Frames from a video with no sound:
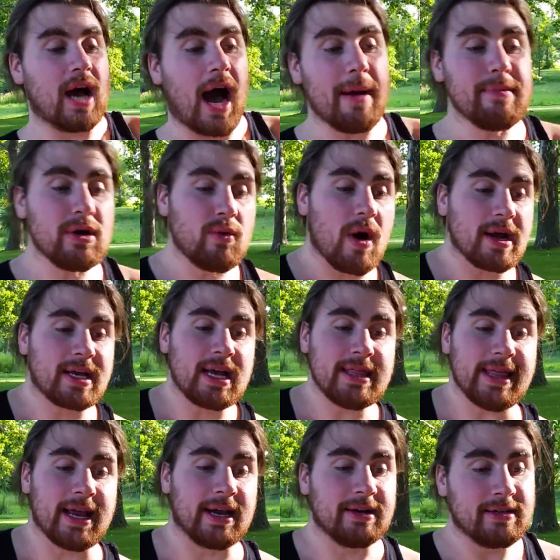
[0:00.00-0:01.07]
I'm going to walk
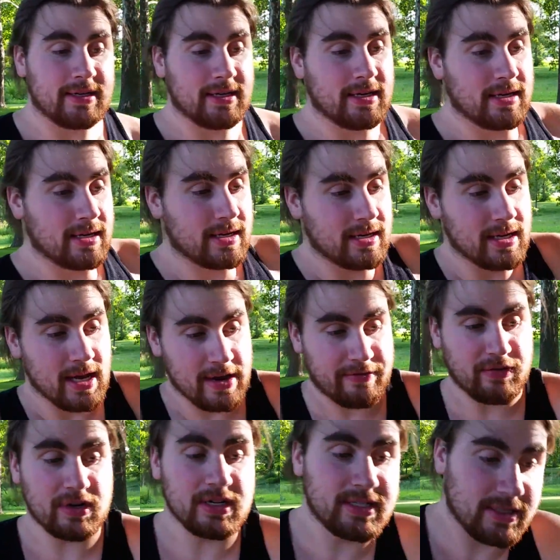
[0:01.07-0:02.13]
in there and
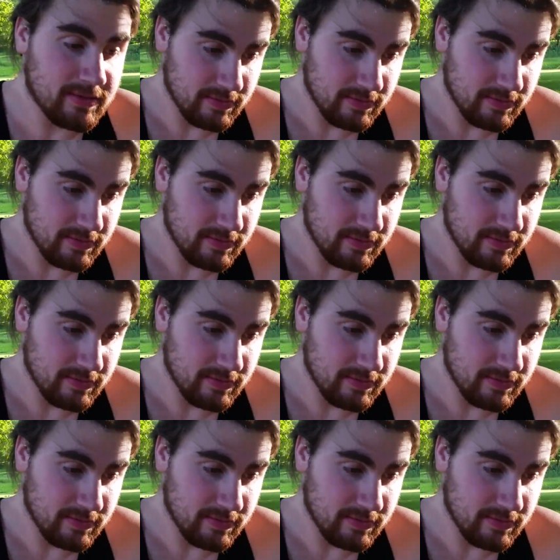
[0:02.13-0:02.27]
for you